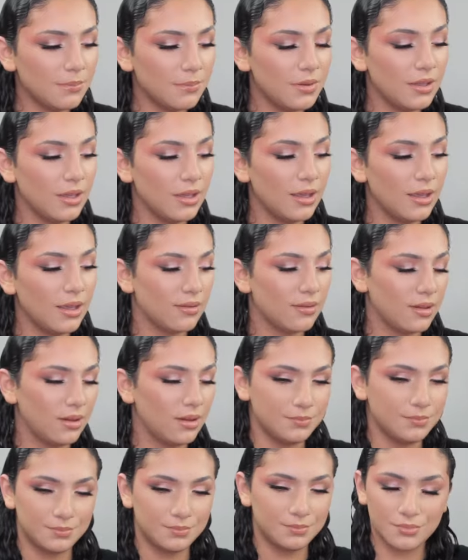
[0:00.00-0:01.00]
because
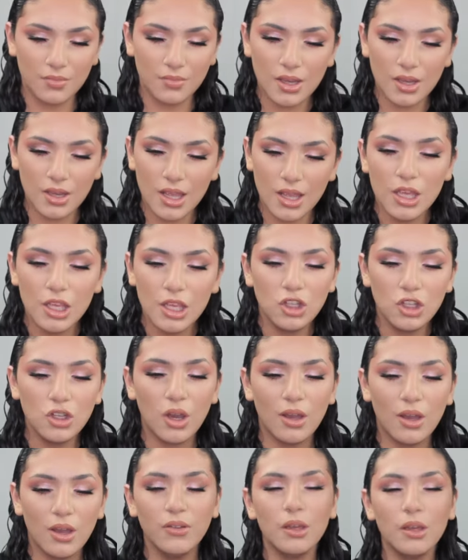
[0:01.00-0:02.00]
you know,
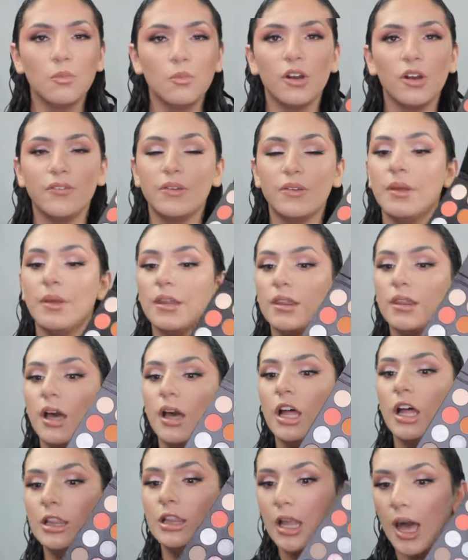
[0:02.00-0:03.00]
I feel like Morphe makes a
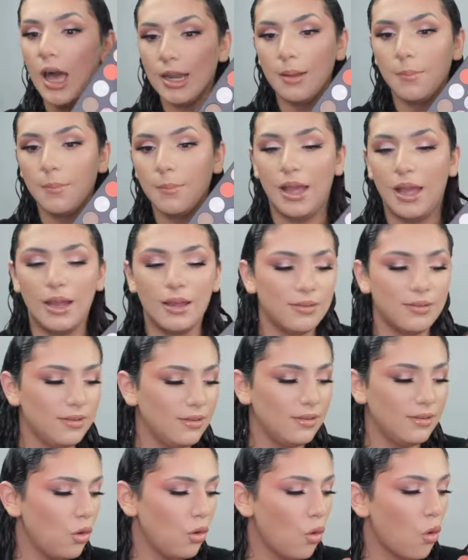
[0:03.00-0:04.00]
lot of blacks, and
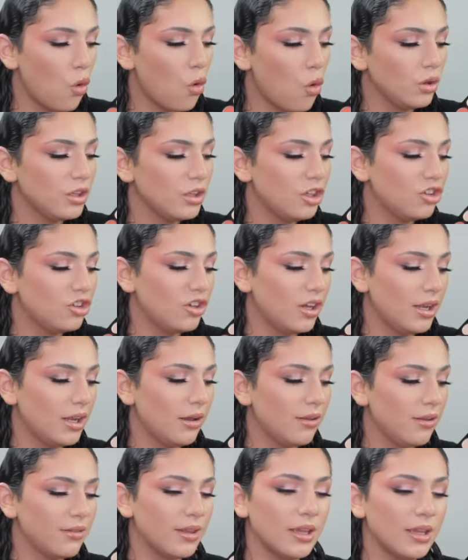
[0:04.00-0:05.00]
this is the only shade I
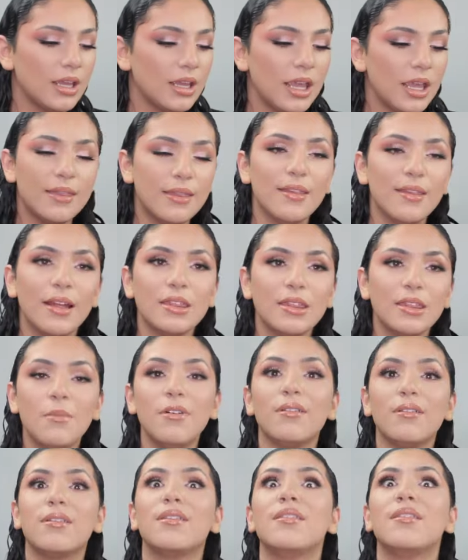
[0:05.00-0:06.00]
was like, it's not the
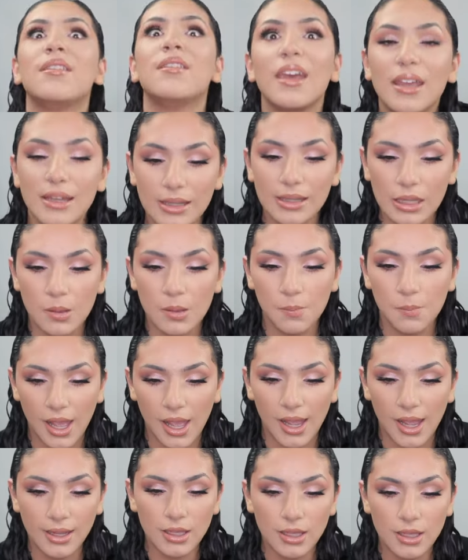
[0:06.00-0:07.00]
most sickening
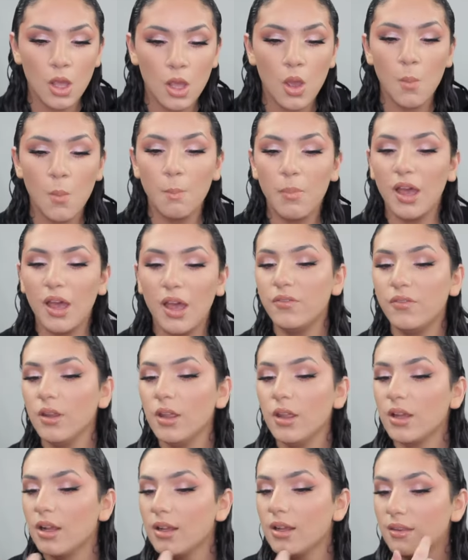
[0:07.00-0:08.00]
black, but I feel
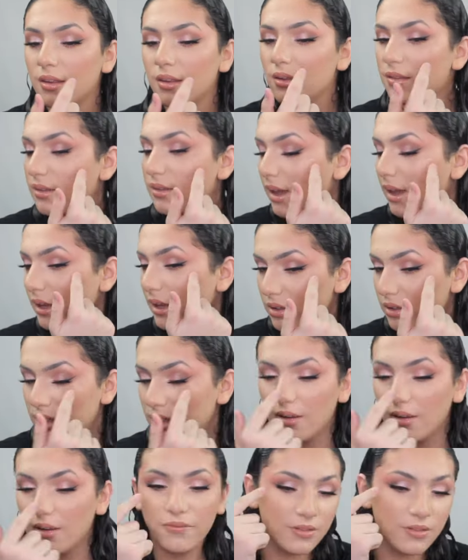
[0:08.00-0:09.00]
like on this side you can
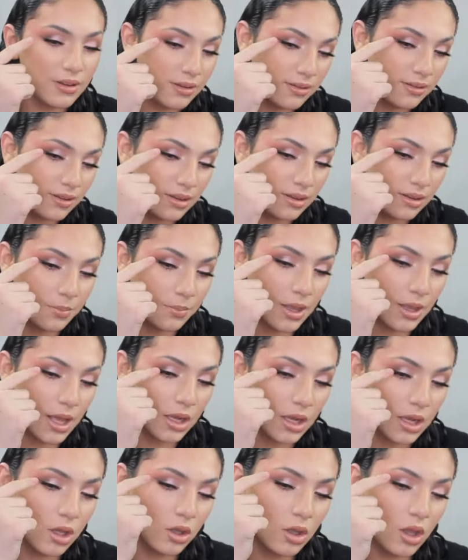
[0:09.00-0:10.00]
definitely see the
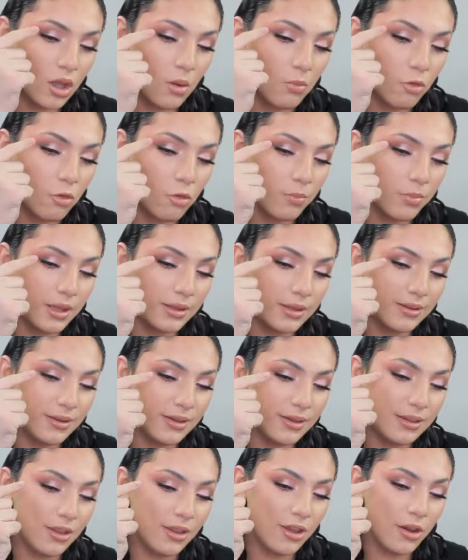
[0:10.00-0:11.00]
black a lot more blended
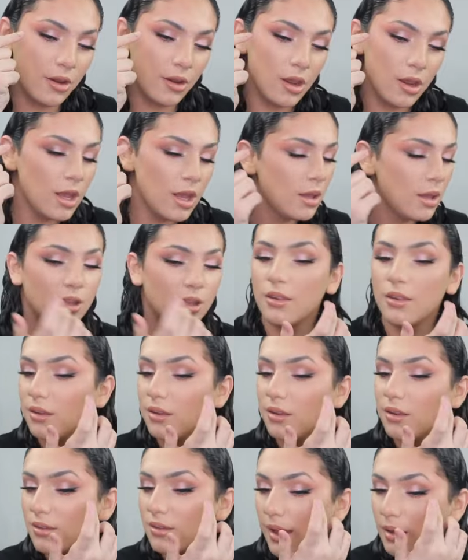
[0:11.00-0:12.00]
in there than
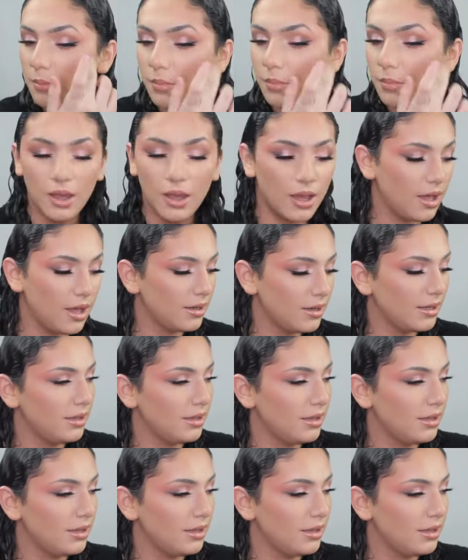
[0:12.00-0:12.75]
this side. But honey,